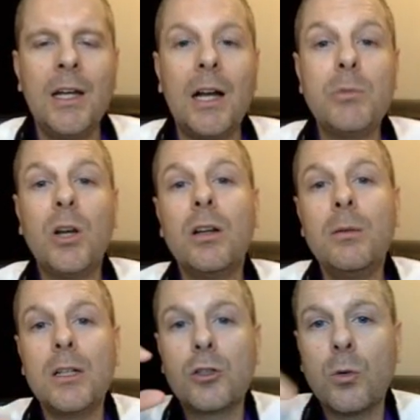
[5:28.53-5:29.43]
I'm talking
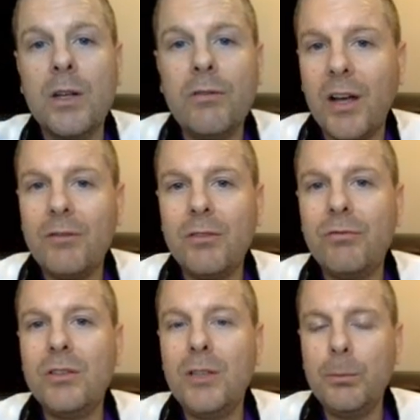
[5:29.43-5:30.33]
about twenty-five to
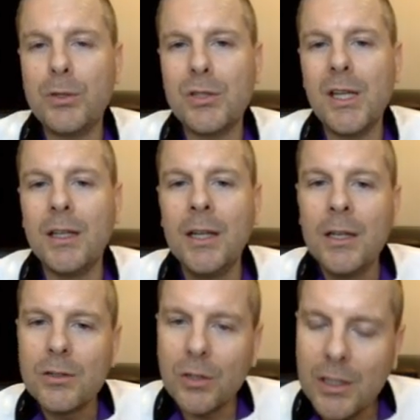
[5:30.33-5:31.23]
fifty percent
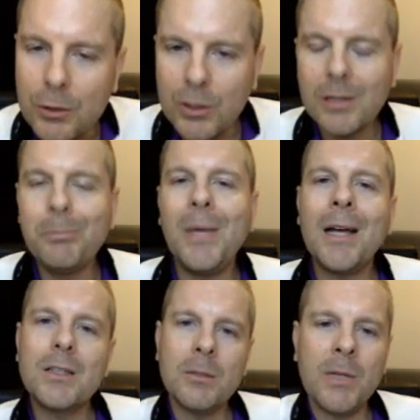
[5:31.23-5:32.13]
so that you can
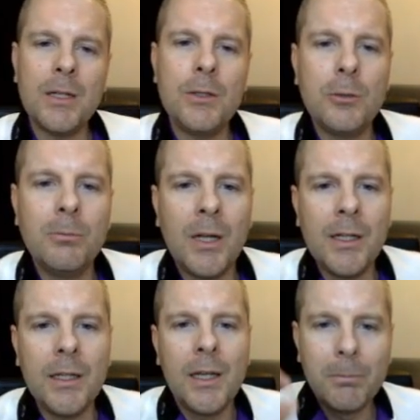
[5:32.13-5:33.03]
maximize your
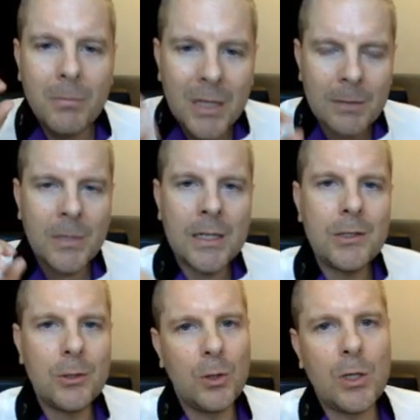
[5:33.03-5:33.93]
money, minimize
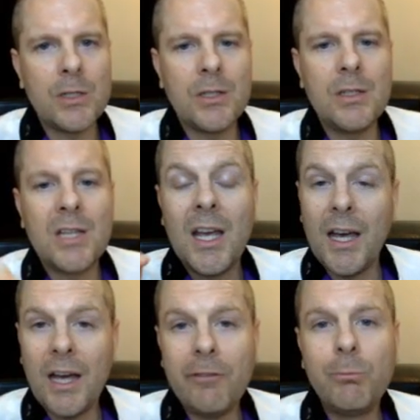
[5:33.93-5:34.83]
your losses,
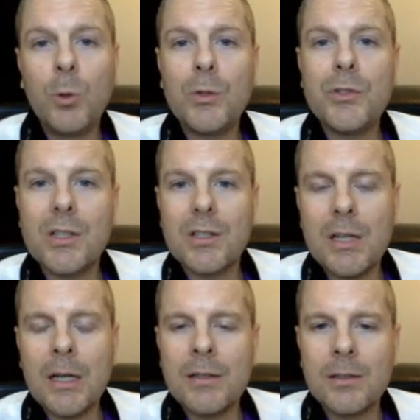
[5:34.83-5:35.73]
have more
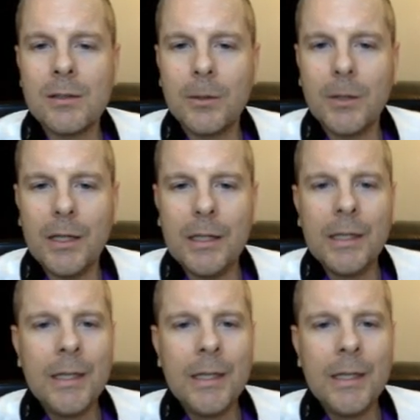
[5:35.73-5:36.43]
success, okay?